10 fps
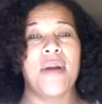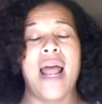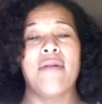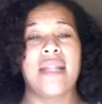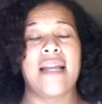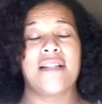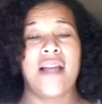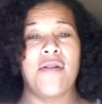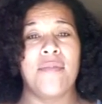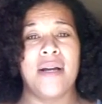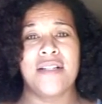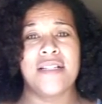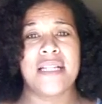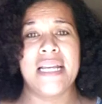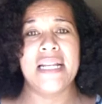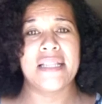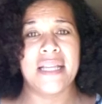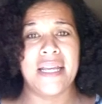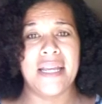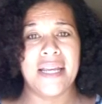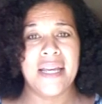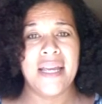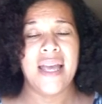but I don't like to talk about just anything.